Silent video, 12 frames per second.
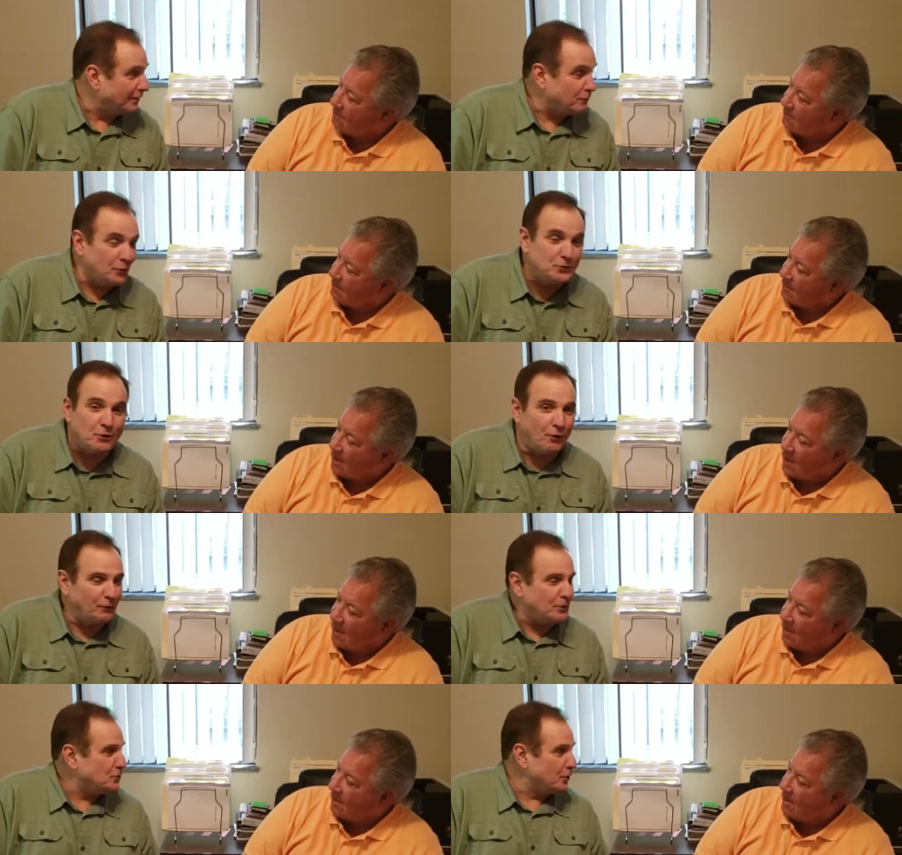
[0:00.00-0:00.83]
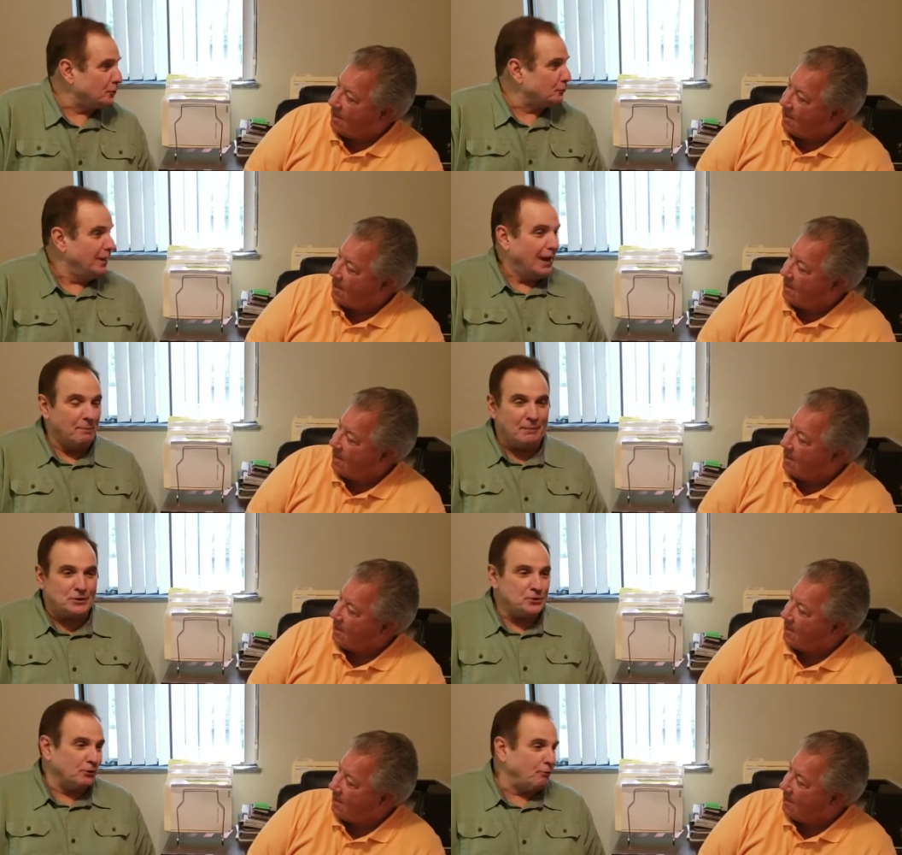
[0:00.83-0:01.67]
Speaker 1: I've known you all these years. I
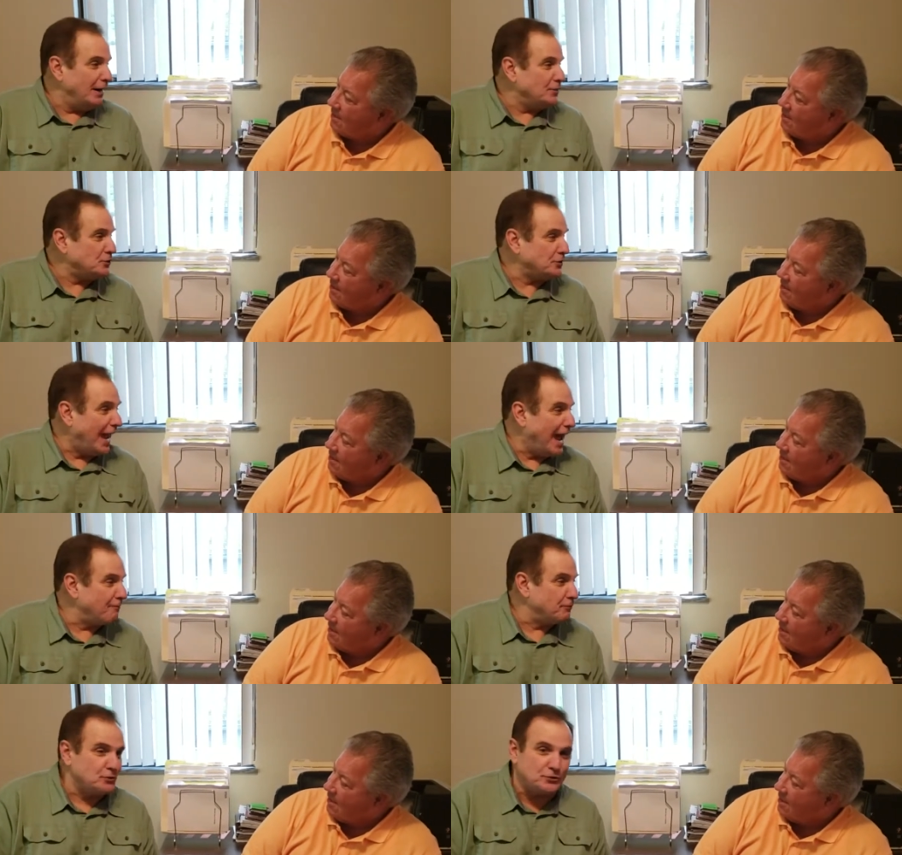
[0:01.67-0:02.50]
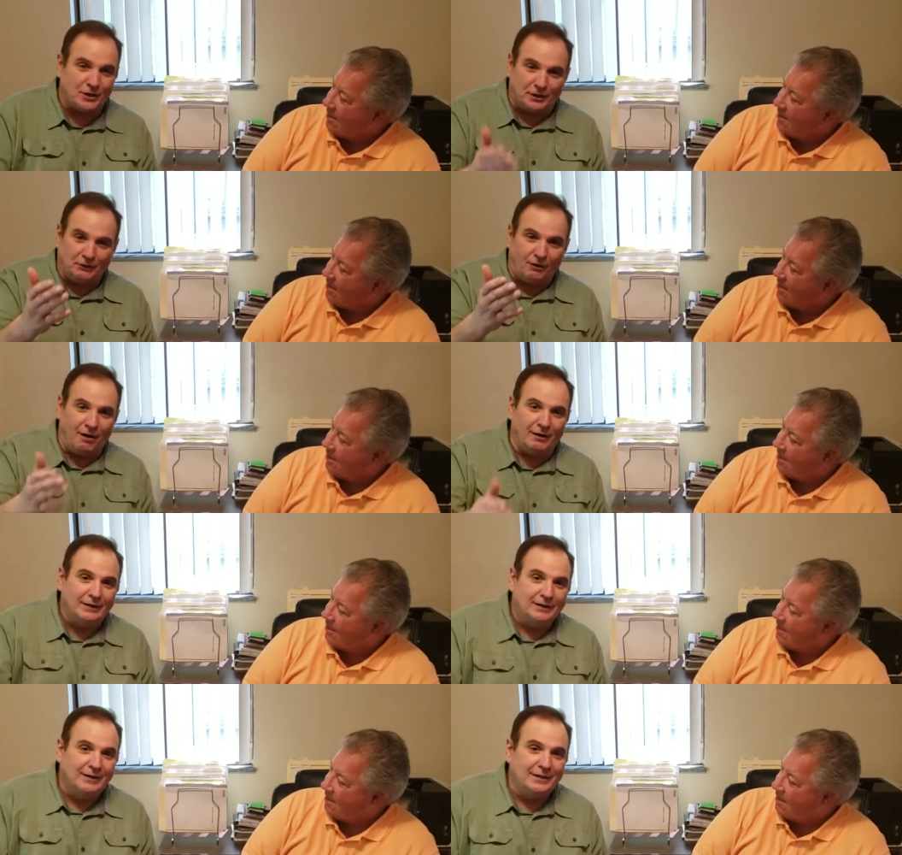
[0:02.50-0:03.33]
met your great staff, your son-in-law,